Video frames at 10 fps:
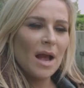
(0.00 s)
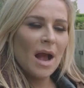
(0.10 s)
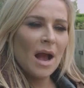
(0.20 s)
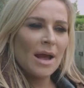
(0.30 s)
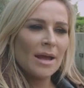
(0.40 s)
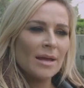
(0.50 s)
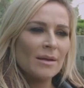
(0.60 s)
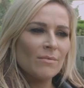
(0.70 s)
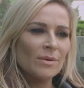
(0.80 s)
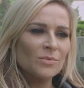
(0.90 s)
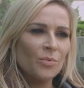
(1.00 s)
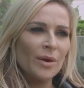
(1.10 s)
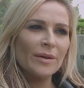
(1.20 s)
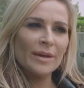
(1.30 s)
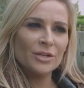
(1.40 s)
I was
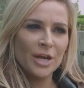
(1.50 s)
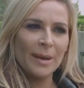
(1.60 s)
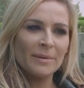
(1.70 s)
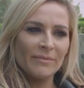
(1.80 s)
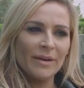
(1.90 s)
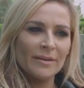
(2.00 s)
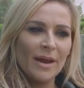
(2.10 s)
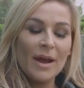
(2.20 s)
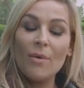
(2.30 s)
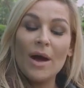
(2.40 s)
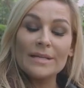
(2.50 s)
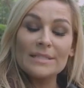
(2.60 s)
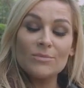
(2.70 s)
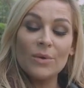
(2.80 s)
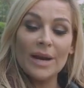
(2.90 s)
really ashamed of it. I
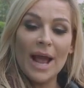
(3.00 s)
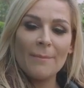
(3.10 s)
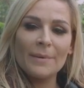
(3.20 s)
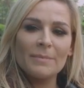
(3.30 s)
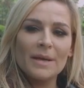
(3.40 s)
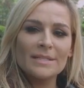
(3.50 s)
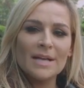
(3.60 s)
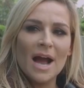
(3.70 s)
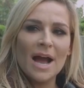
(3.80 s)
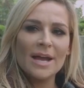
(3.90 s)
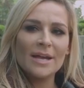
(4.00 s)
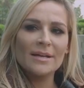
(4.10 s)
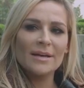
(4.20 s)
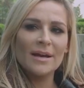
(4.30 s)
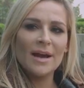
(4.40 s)
was when it happened, because
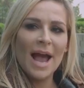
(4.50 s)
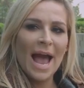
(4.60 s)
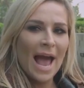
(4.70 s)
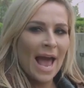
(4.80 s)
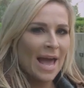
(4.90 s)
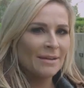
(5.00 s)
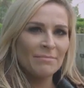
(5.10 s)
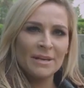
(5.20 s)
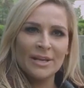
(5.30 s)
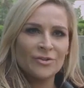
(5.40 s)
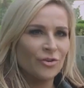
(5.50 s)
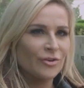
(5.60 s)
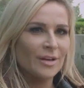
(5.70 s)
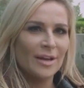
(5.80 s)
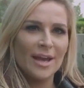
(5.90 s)
I hadn't been
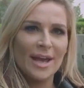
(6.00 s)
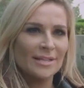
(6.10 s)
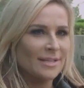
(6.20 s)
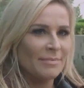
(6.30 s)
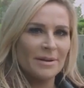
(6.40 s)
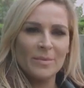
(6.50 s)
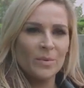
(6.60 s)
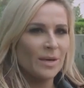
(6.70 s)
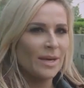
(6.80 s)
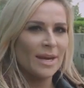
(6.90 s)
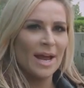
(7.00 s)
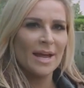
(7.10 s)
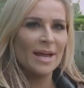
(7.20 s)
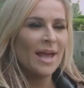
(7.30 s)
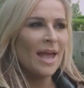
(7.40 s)
injured in WWE, and
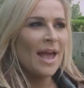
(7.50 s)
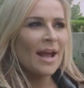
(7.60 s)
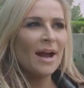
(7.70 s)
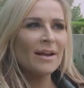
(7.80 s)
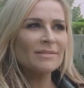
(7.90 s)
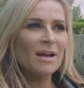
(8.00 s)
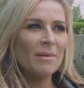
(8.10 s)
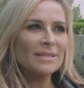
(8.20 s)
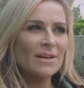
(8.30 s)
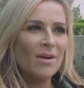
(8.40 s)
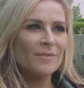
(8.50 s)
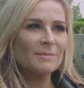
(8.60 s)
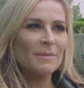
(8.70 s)
I kind of saw myself as